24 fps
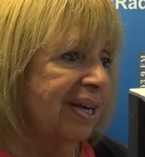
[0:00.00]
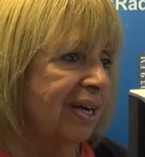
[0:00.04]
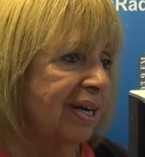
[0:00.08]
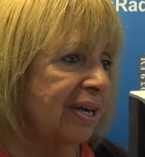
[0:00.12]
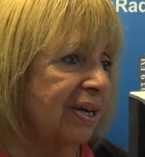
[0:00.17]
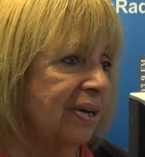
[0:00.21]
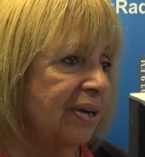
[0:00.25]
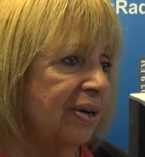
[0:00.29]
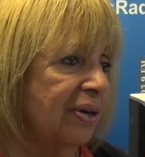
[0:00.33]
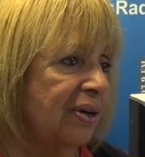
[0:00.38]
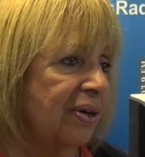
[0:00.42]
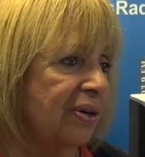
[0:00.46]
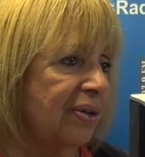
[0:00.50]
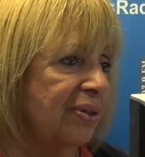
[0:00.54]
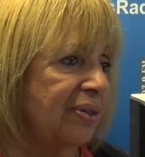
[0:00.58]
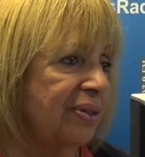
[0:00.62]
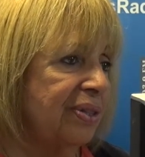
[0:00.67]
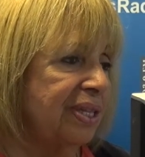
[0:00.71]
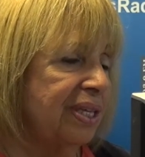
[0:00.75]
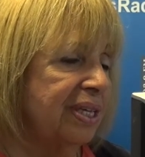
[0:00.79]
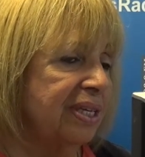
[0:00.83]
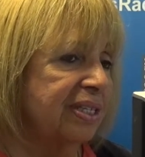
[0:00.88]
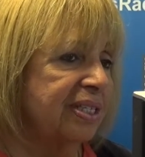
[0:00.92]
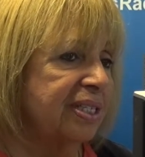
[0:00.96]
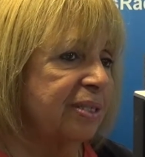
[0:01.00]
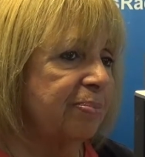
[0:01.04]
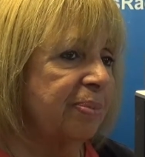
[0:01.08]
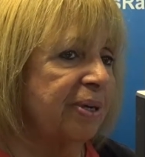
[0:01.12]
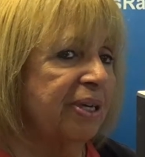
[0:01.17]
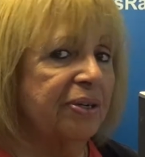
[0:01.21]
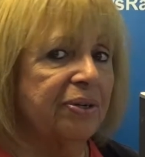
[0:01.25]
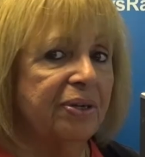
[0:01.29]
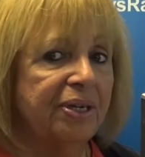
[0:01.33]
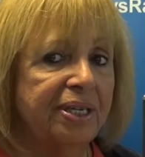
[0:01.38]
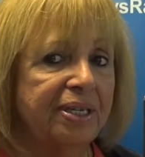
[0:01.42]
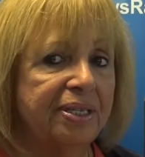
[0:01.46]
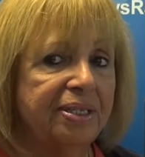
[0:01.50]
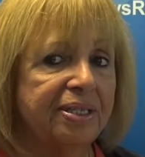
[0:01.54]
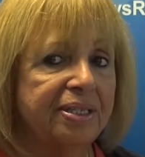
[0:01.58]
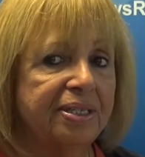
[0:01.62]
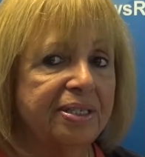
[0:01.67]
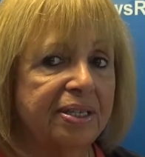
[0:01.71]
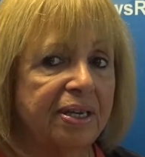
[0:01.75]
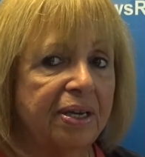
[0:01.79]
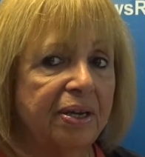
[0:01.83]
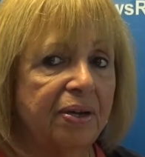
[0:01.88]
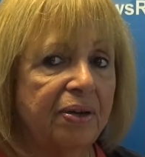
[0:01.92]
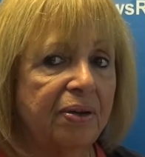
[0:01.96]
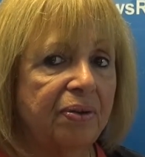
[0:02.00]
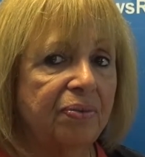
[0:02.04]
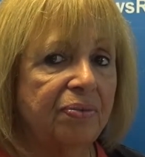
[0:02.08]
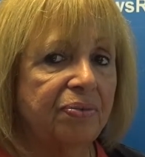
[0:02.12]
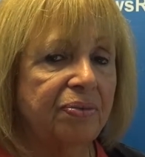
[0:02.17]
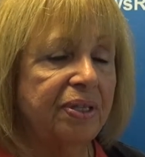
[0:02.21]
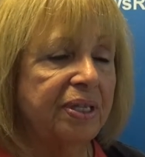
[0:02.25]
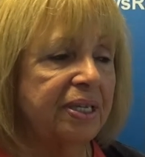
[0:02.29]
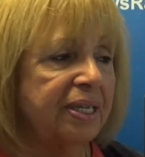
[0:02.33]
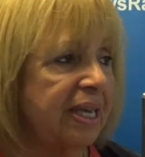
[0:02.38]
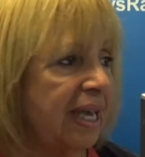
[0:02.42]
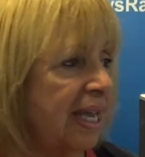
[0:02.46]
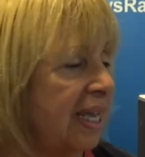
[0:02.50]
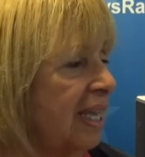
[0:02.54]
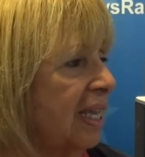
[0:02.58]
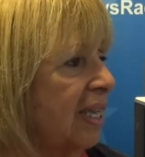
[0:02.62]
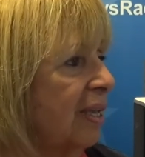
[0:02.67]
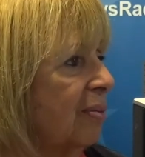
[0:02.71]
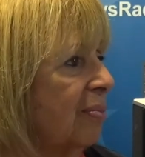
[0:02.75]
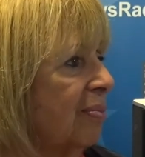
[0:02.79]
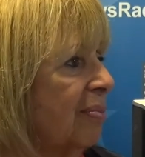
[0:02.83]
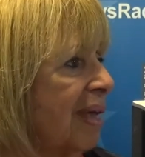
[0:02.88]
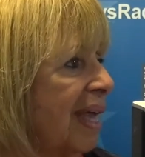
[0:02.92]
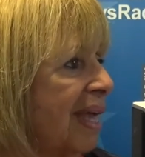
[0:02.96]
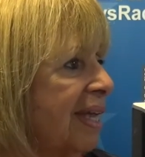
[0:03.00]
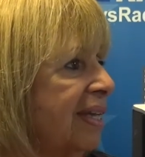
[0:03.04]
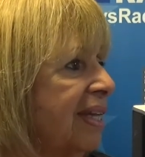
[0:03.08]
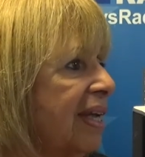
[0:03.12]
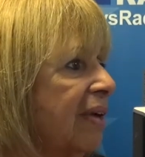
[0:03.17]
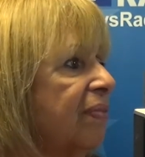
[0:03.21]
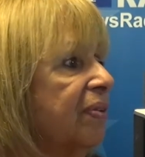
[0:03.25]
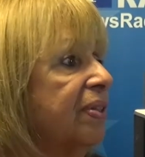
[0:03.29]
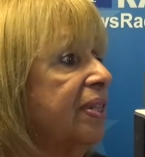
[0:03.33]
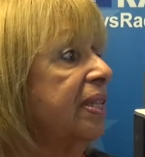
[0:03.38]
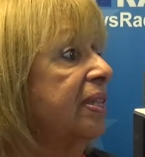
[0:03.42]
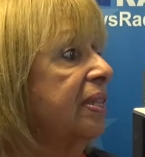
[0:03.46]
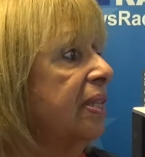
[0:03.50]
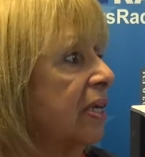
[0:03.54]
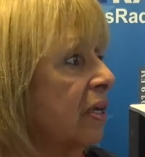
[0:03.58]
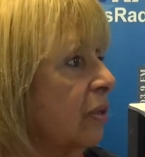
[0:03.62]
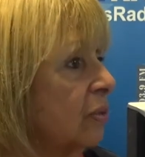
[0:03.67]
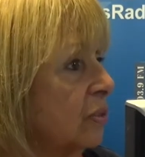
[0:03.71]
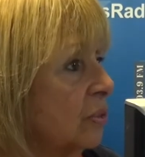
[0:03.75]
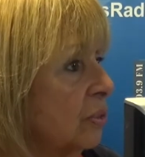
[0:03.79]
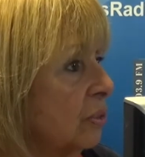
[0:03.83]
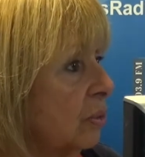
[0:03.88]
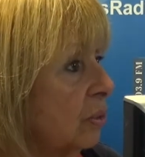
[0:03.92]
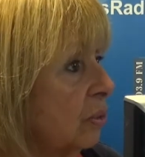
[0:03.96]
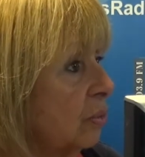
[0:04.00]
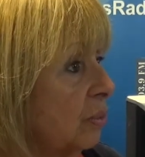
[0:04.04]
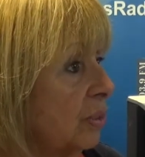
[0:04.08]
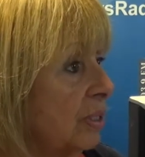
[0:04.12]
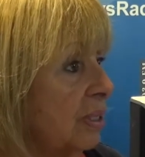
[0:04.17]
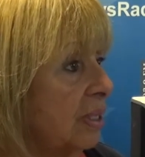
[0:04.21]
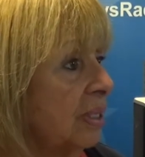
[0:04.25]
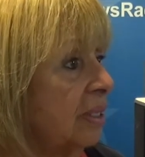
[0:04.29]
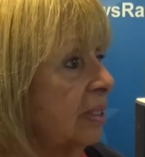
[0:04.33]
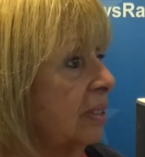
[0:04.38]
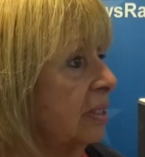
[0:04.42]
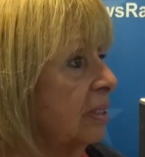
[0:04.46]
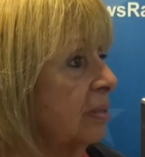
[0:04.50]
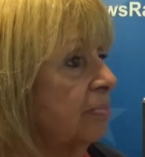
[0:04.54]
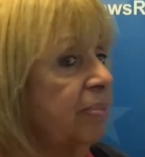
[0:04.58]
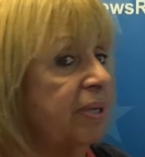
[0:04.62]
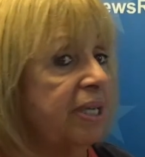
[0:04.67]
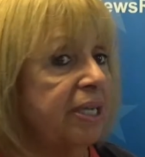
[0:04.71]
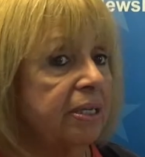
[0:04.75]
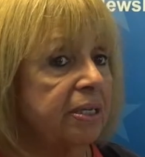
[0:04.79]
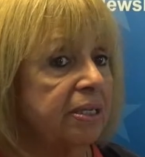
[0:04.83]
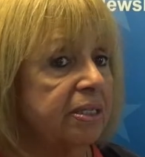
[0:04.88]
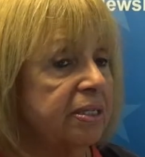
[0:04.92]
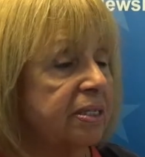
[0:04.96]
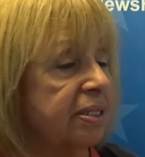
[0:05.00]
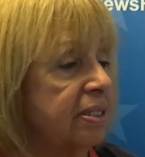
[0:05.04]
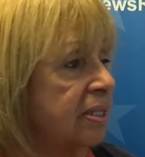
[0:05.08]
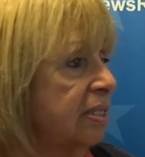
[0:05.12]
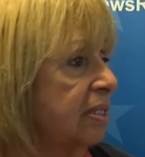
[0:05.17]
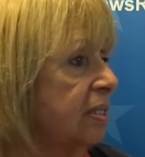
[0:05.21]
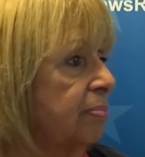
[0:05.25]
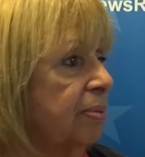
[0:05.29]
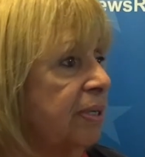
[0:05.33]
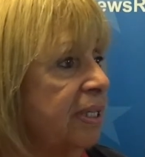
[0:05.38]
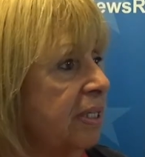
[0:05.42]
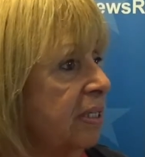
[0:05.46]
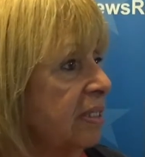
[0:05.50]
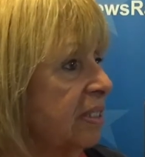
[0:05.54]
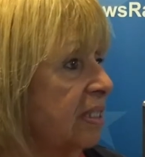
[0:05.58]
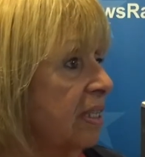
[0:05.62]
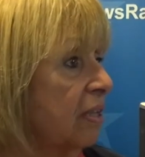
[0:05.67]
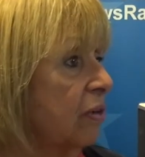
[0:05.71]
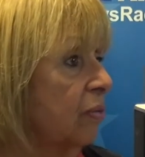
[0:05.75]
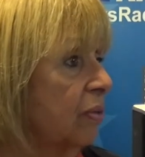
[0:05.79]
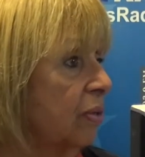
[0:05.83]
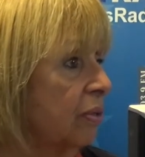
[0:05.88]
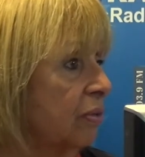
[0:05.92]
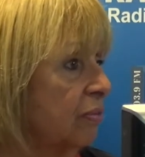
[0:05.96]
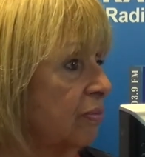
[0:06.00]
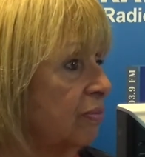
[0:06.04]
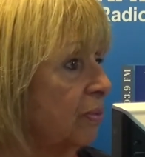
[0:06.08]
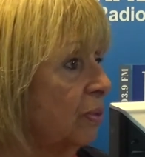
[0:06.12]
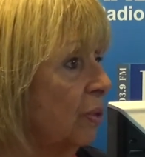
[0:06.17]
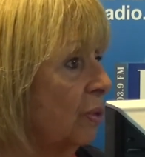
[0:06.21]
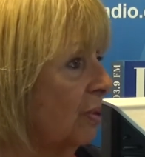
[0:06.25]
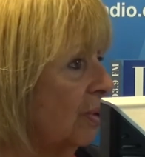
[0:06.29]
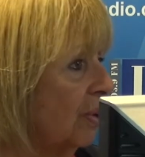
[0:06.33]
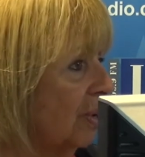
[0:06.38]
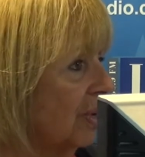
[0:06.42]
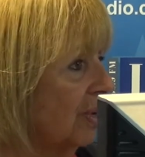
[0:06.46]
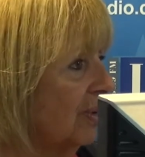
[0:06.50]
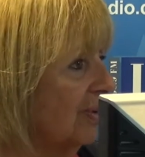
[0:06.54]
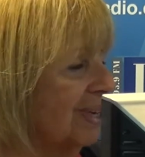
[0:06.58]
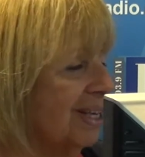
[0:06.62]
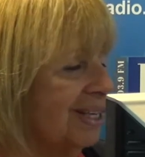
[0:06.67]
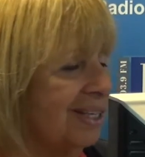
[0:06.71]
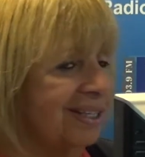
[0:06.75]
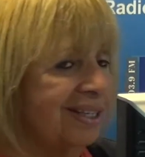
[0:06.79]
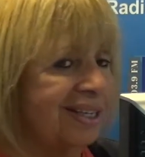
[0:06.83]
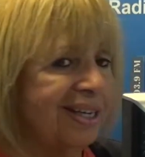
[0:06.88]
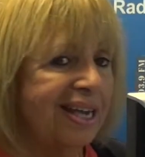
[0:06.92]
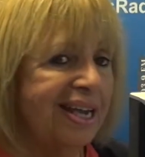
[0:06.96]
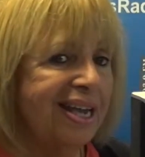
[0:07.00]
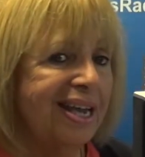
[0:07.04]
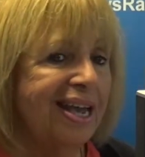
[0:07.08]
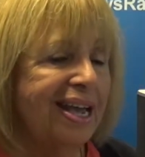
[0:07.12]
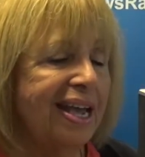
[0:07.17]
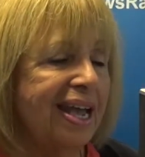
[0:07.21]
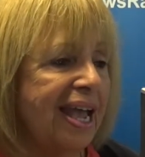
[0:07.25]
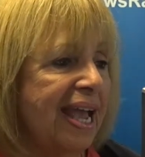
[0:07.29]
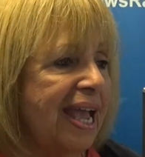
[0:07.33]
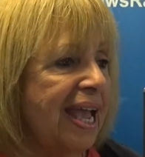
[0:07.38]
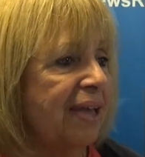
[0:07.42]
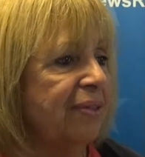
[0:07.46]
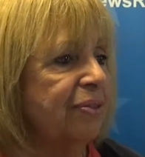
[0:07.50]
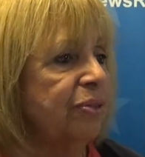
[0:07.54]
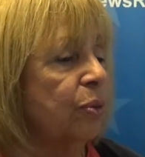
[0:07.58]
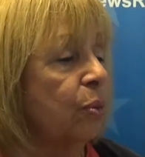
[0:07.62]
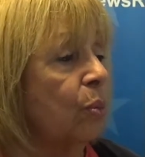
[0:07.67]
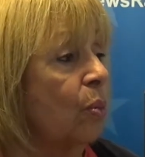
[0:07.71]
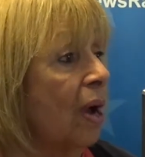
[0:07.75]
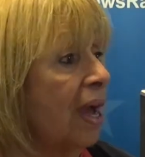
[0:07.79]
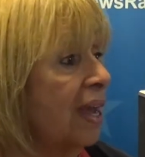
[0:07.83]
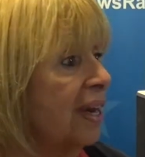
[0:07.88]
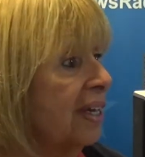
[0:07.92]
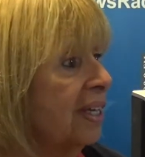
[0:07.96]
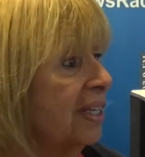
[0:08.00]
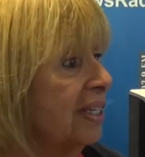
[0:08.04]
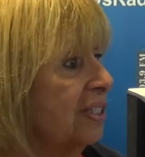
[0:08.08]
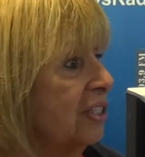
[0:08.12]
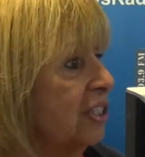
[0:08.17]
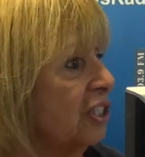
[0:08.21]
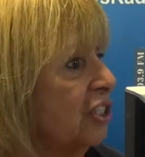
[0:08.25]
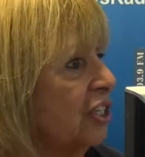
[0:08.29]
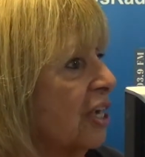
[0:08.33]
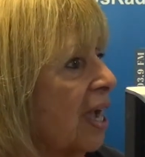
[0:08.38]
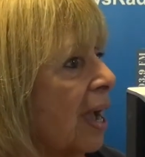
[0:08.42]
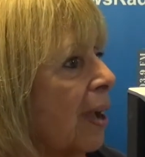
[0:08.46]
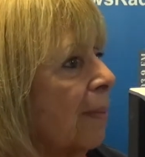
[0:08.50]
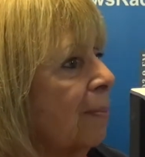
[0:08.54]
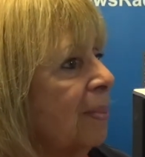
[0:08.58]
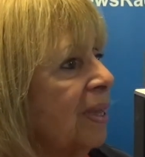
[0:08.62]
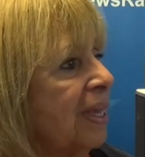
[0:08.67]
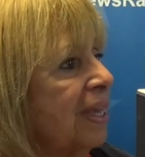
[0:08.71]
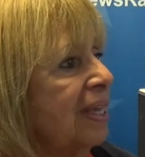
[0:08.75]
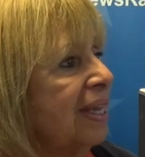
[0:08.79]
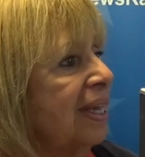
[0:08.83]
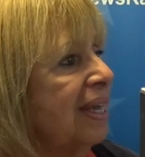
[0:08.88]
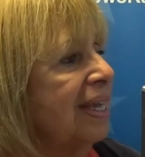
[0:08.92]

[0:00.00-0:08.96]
the experience of the game and everything that goes along with it, the peanuts that are on the floor and the waddle-in shop,